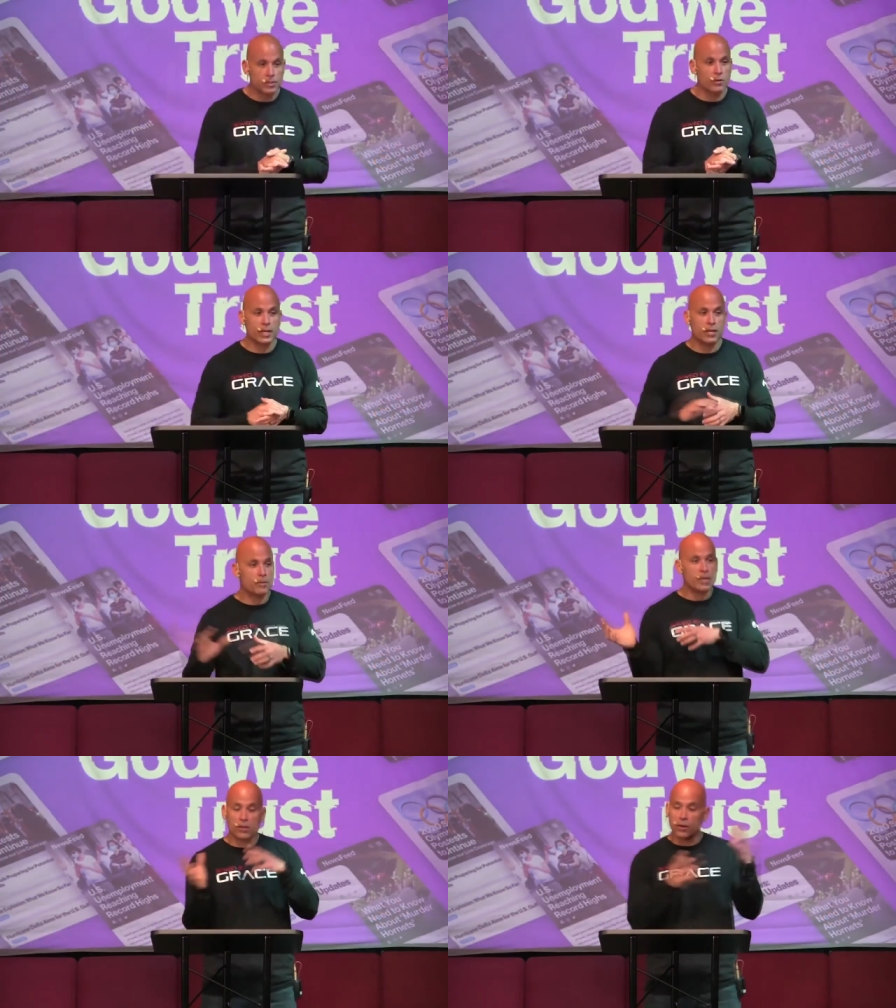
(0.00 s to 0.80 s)
So it could
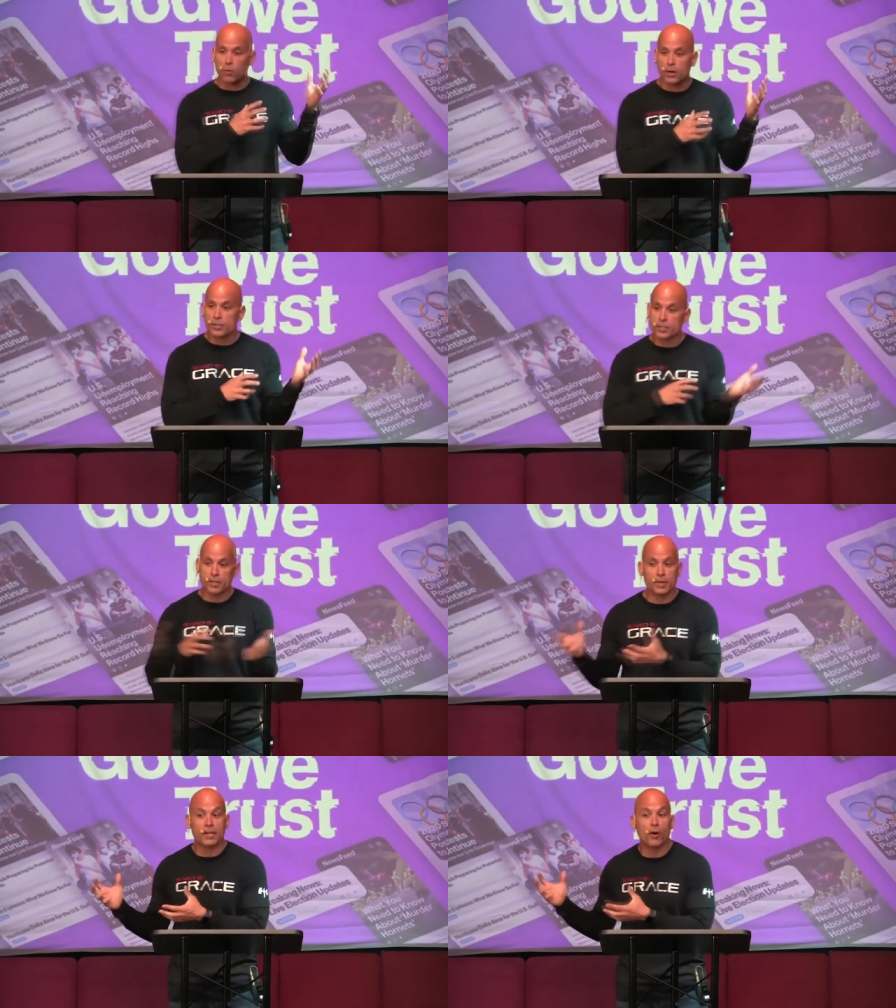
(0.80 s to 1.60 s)
be a little worse,
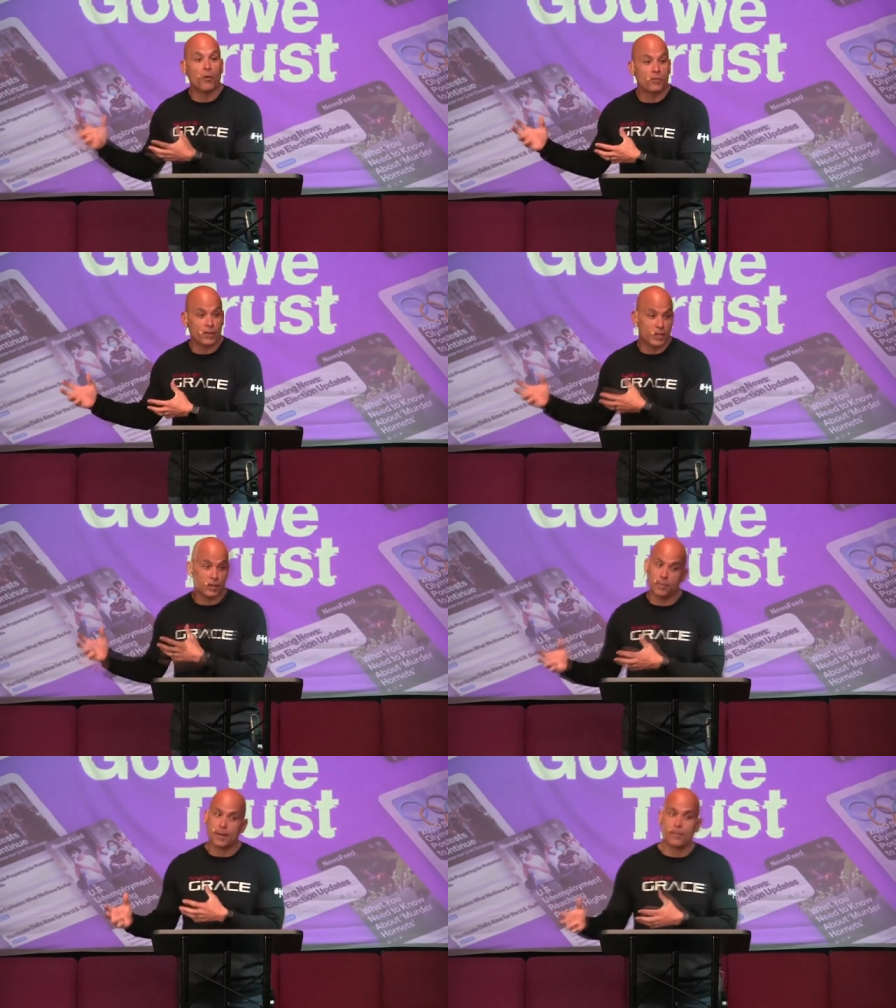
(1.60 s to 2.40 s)
could be hopefully a
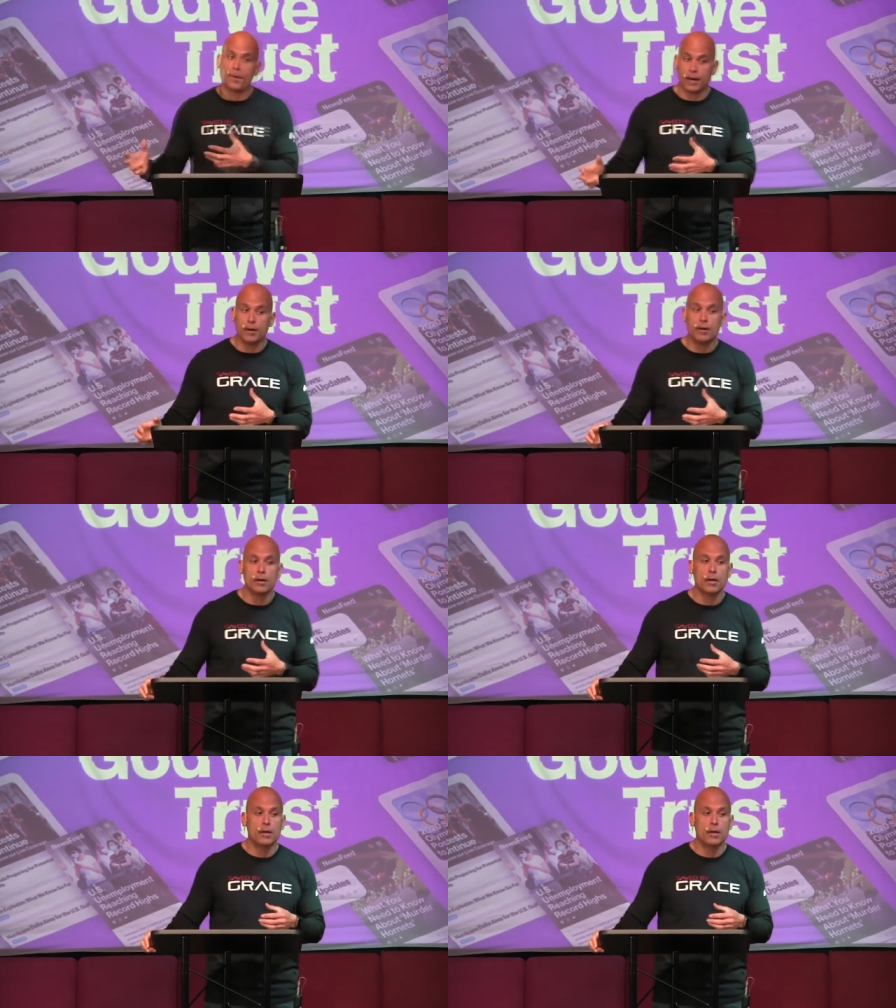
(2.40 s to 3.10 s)
little bit better.